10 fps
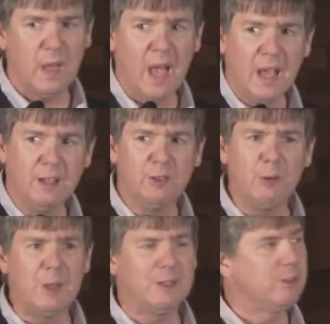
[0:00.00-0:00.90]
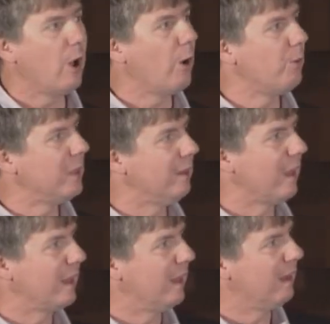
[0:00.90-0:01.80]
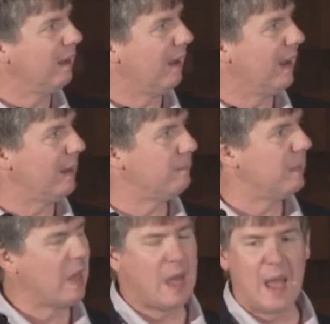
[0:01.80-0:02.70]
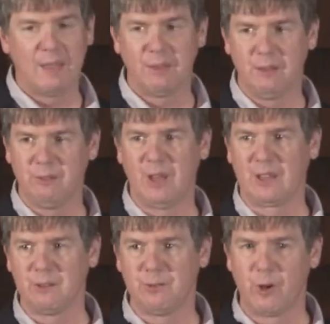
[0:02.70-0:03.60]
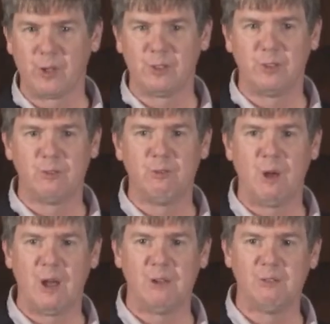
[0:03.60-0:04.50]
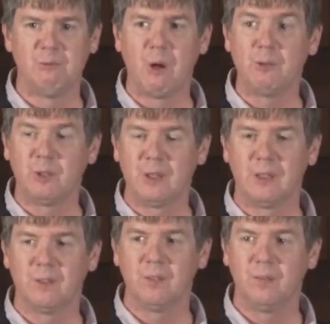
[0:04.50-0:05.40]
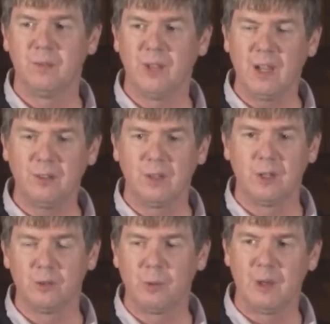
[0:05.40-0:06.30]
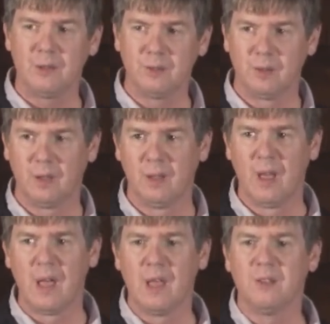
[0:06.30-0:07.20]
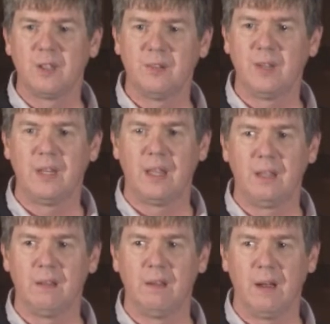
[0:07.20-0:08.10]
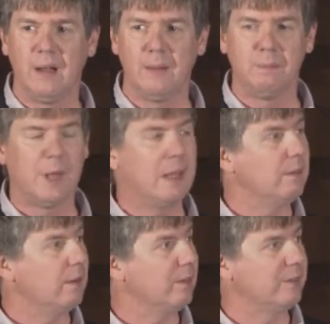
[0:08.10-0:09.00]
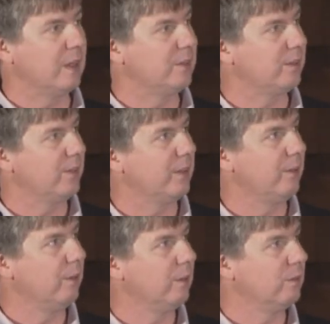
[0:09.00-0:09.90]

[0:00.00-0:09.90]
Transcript: And in doing so, we look and in fact, the focus of most of this session, as well as the succeeding technical sessions later in